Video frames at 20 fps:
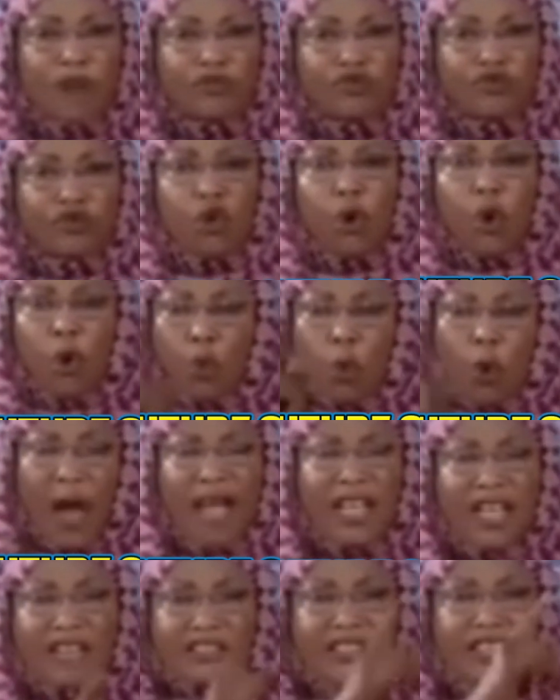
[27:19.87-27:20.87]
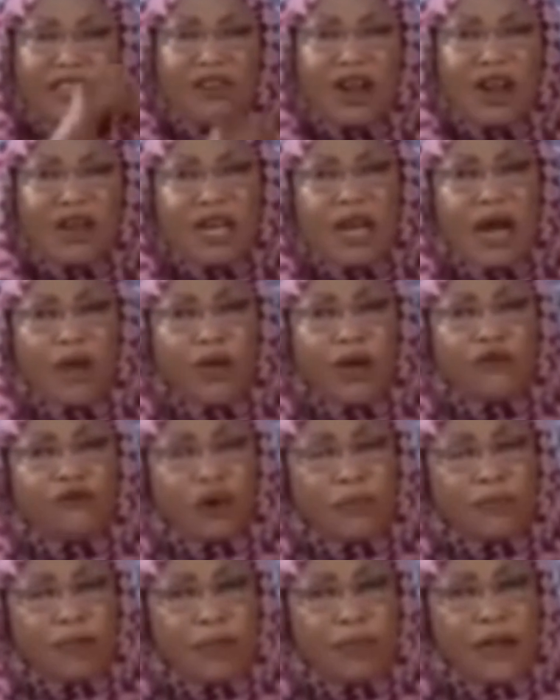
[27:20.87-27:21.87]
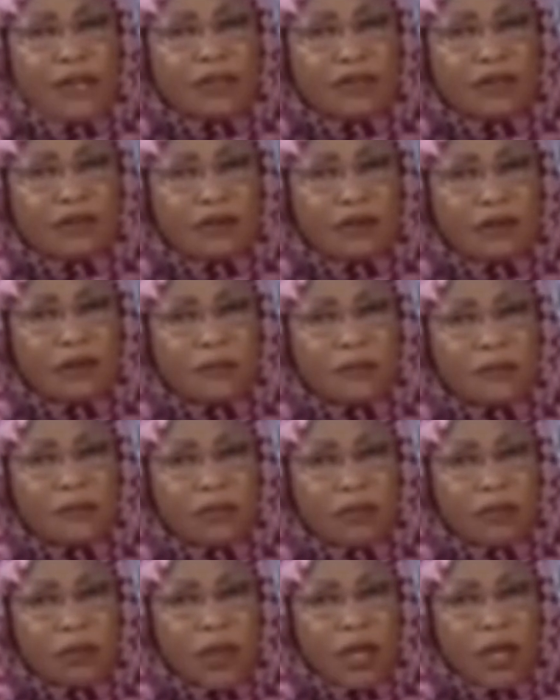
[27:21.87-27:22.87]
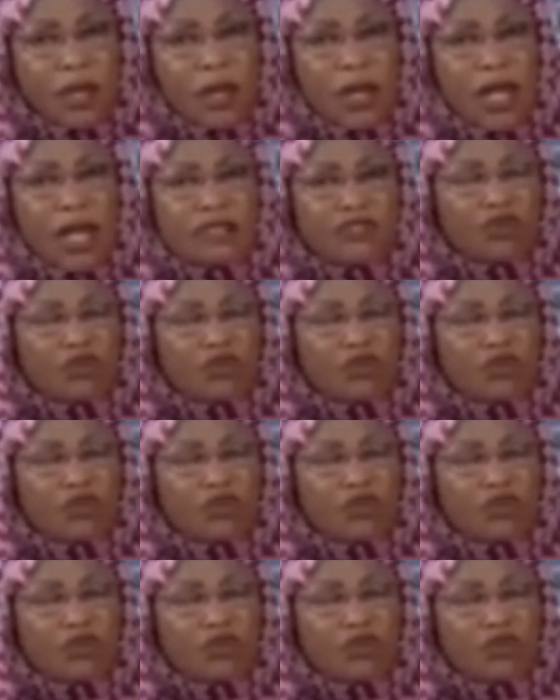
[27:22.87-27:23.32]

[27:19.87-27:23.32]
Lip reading: to do. Why is he running away from debates? He's